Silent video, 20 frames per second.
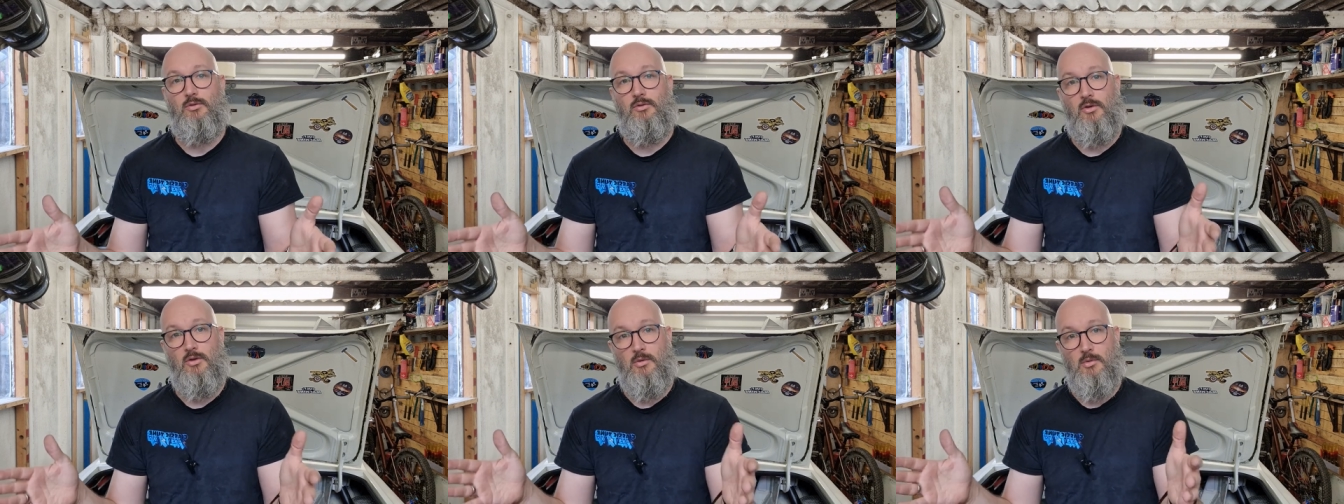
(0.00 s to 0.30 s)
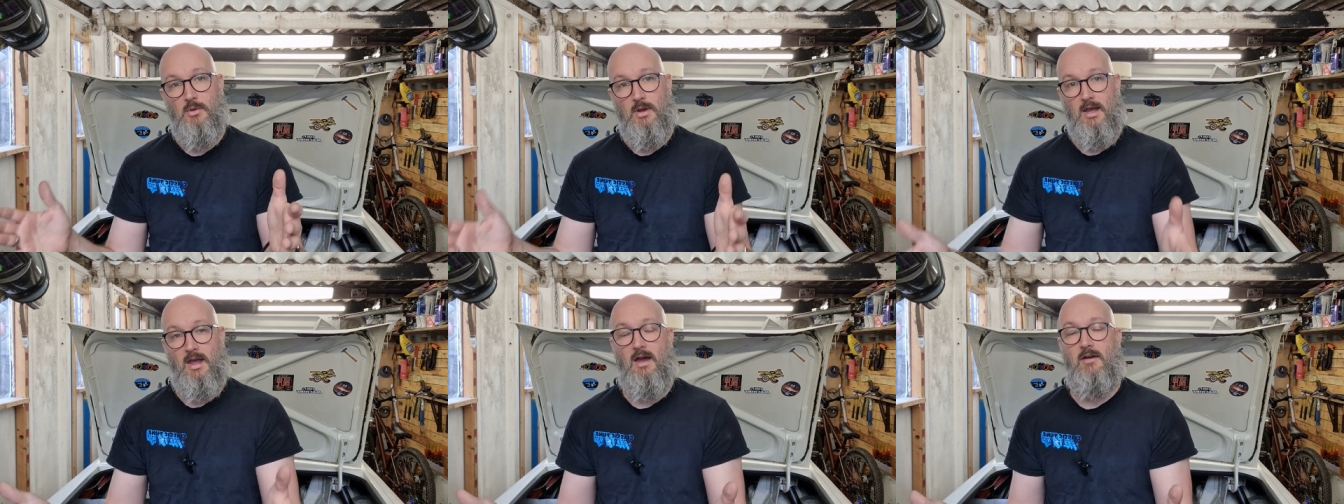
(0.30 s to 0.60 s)

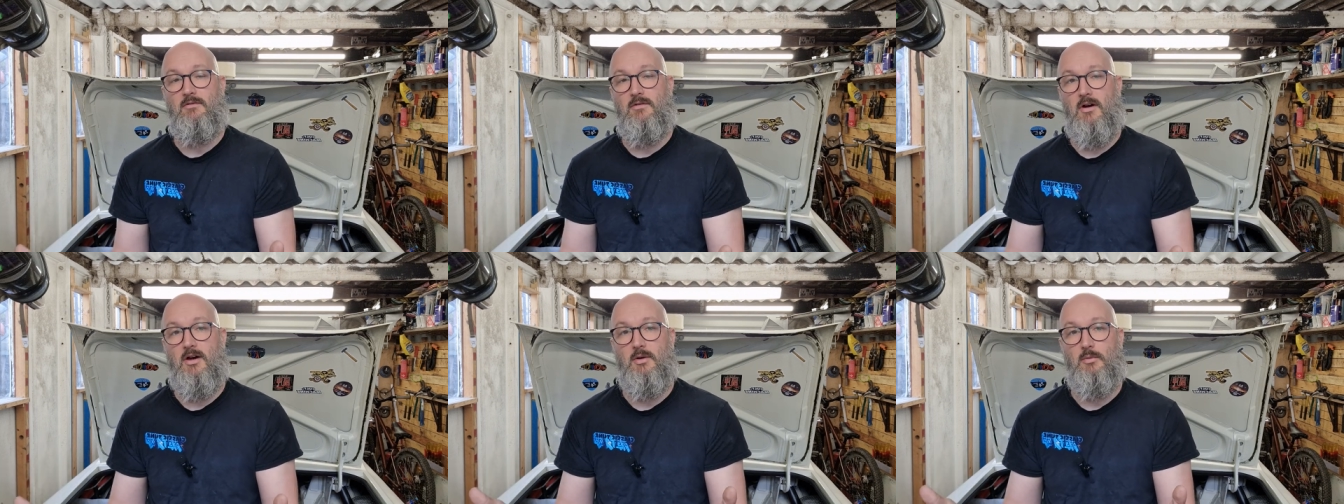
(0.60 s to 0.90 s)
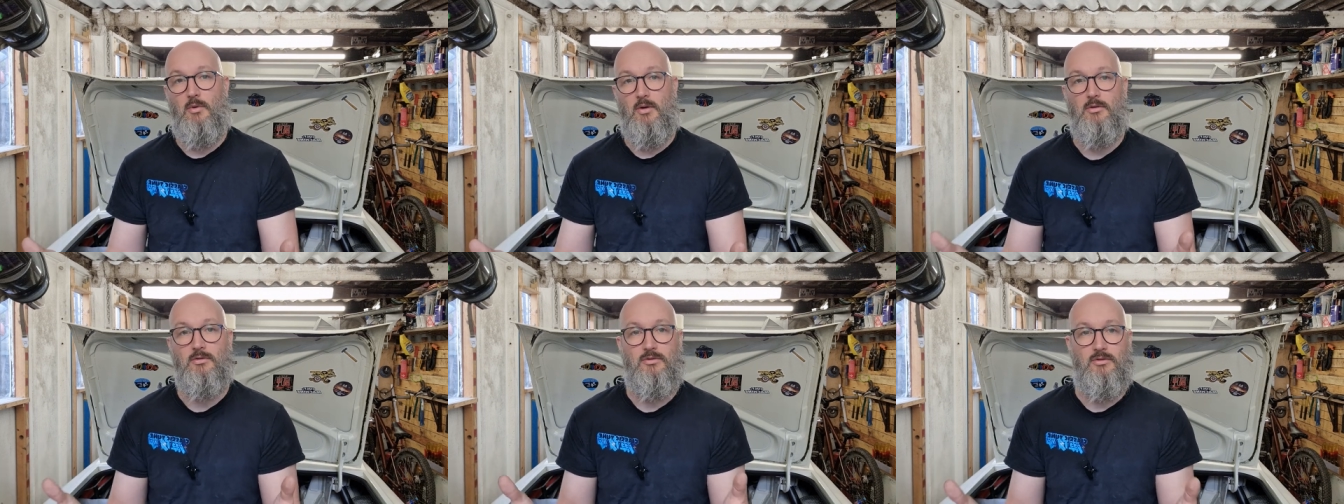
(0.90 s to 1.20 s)
to
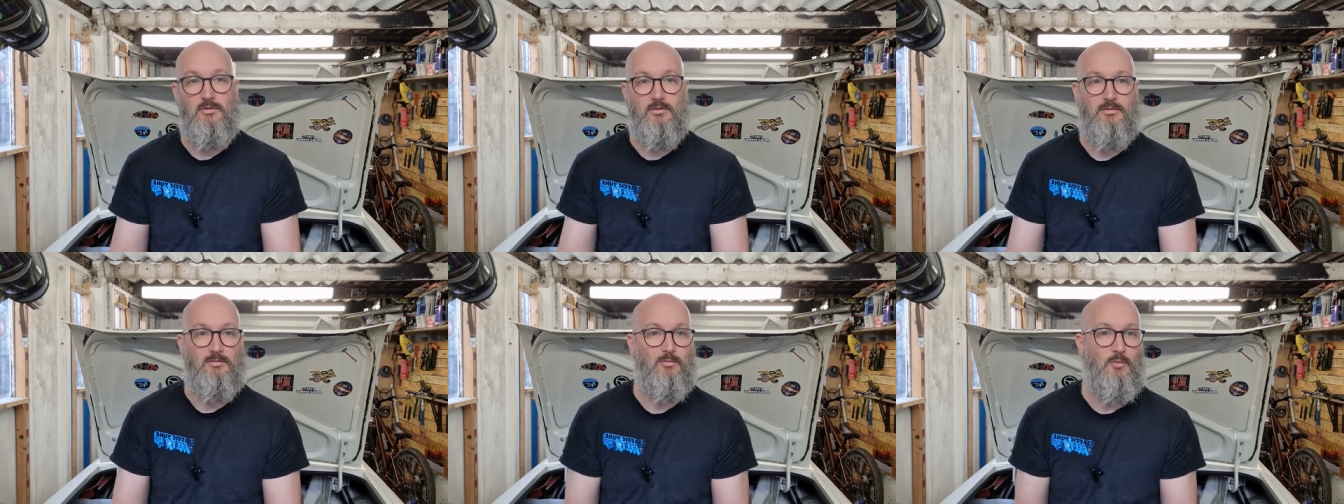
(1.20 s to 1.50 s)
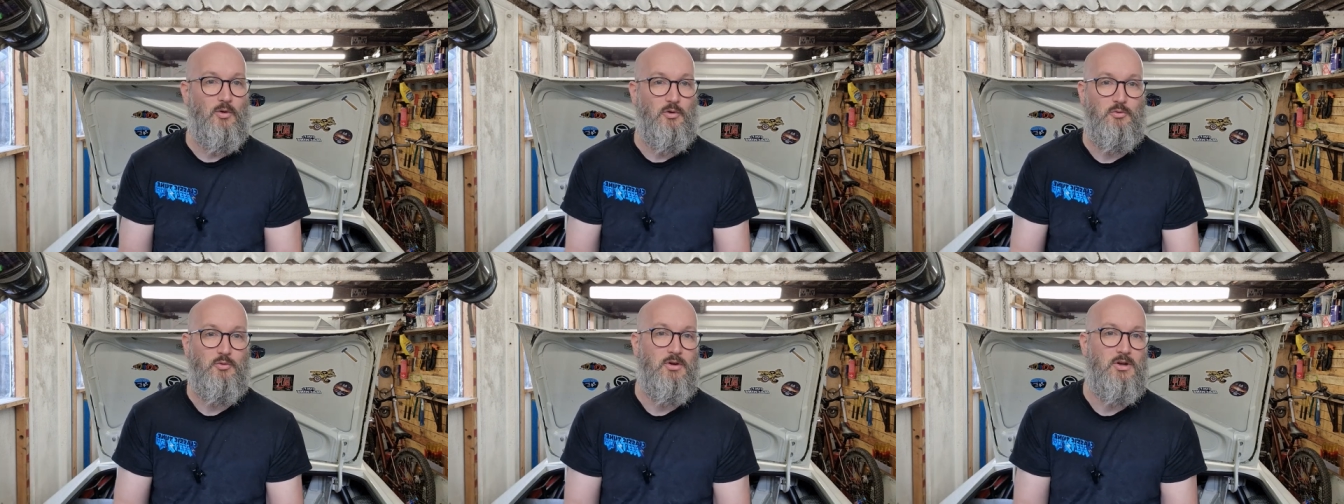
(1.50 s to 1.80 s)
EFI, what,
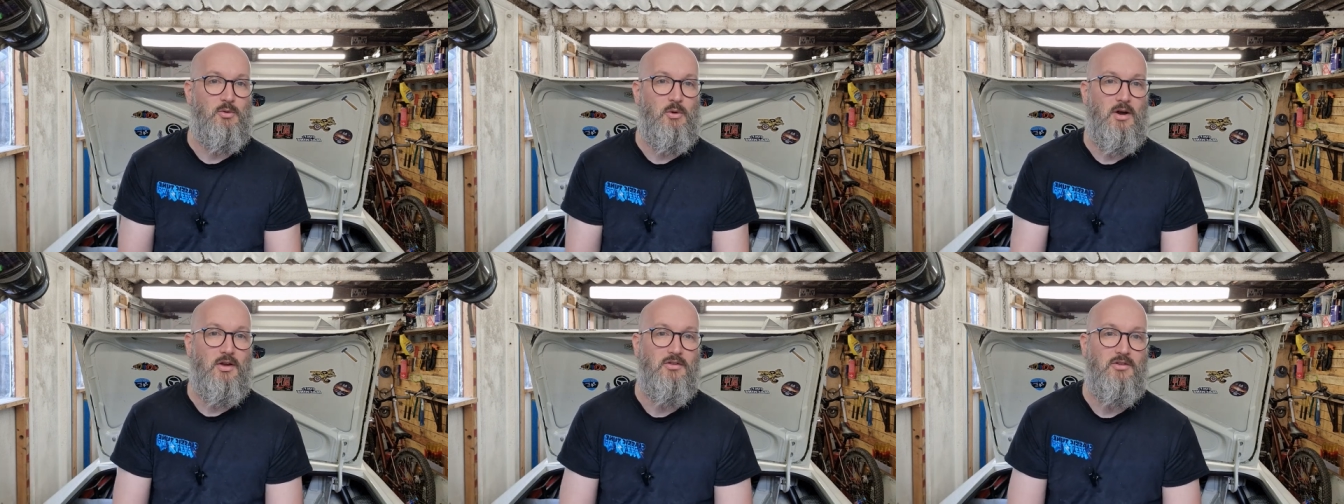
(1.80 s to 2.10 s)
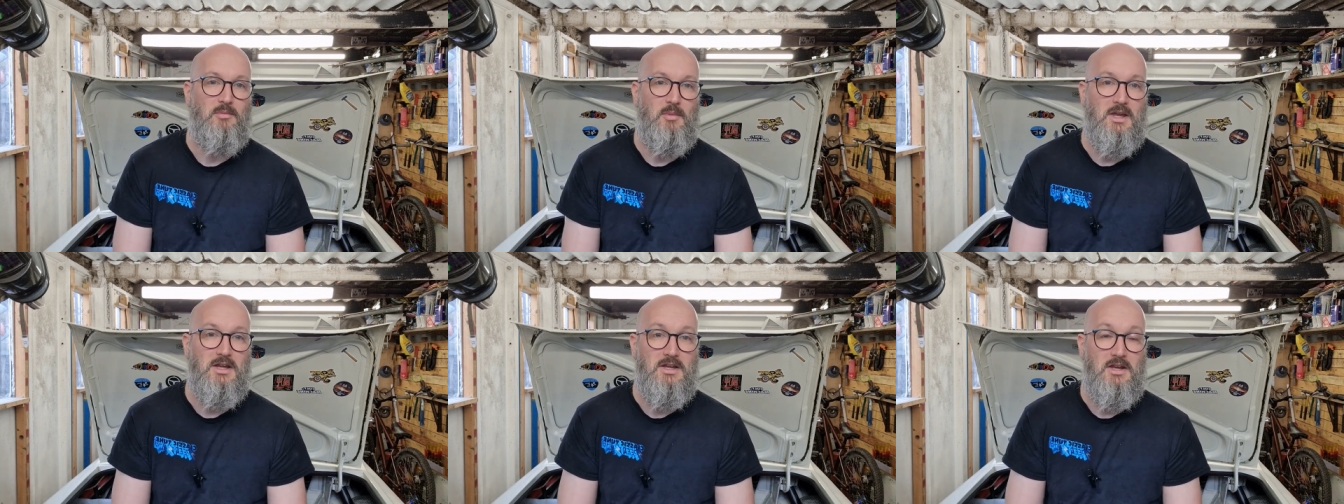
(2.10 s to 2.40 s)
what's required
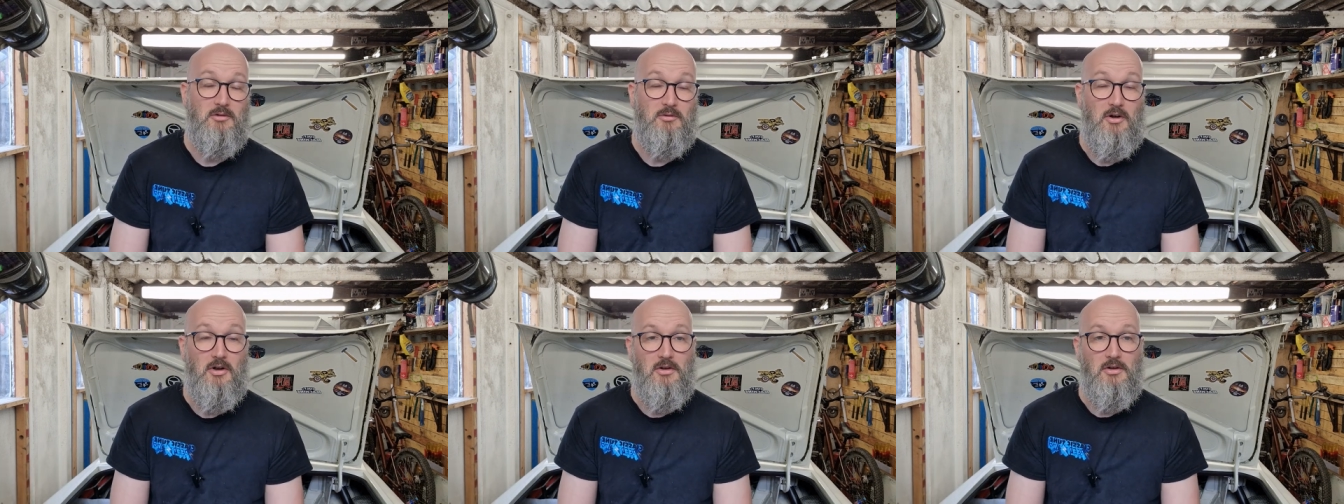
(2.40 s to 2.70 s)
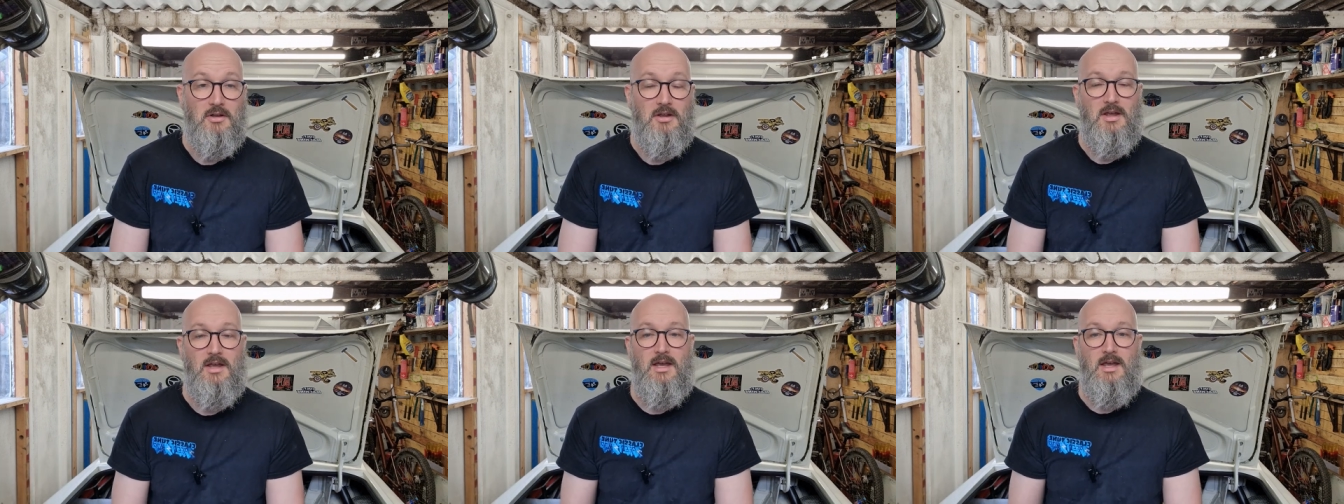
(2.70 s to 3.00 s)
to make it run.